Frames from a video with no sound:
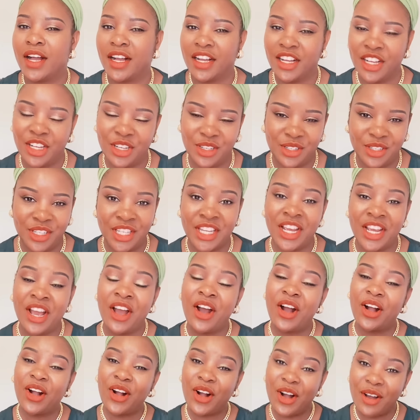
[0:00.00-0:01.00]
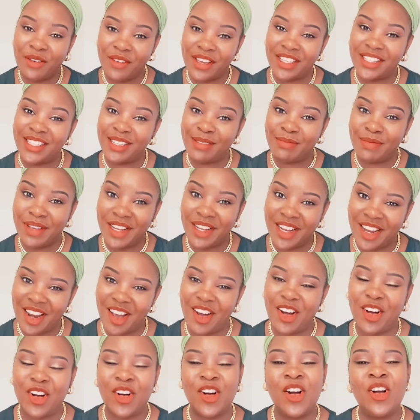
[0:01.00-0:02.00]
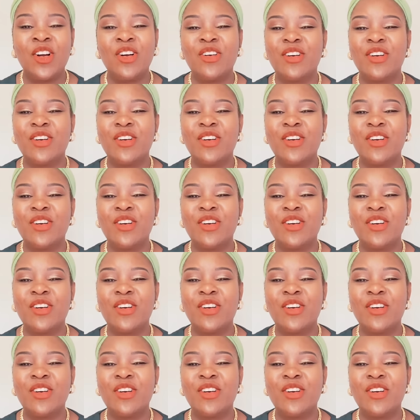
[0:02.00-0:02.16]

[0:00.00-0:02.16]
good. Comment below